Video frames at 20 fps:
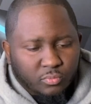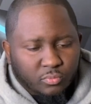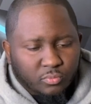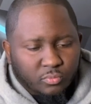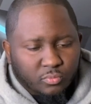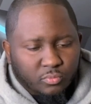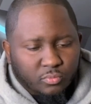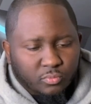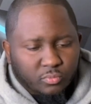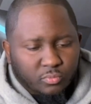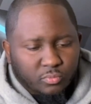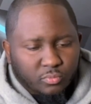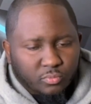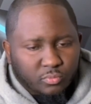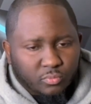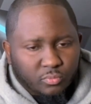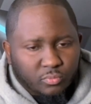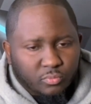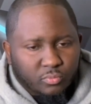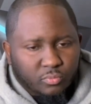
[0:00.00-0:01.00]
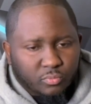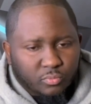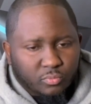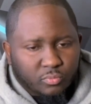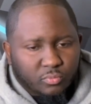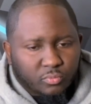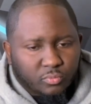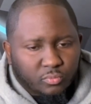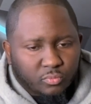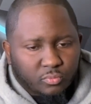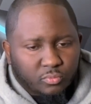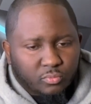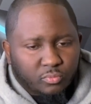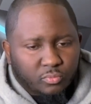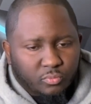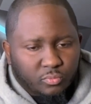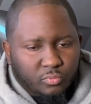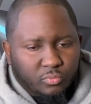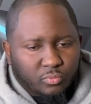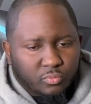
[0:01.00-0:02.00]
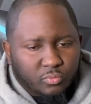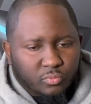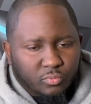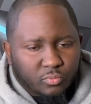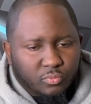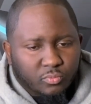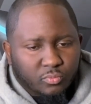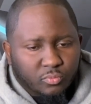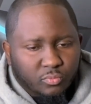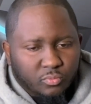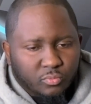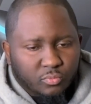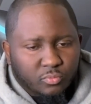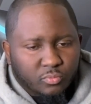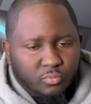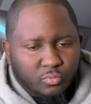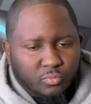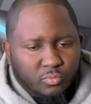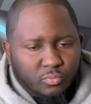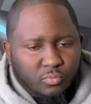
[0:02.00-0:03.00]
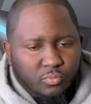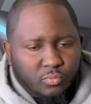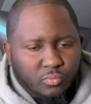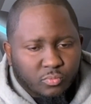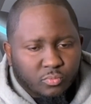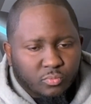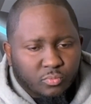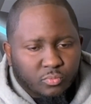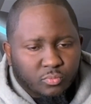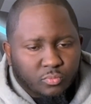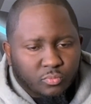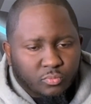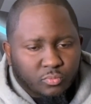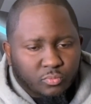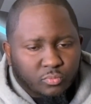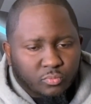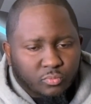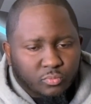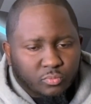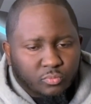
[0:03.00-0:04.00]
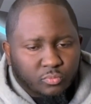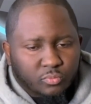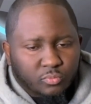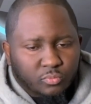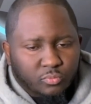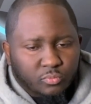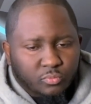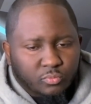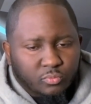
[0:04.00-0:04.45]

(silent)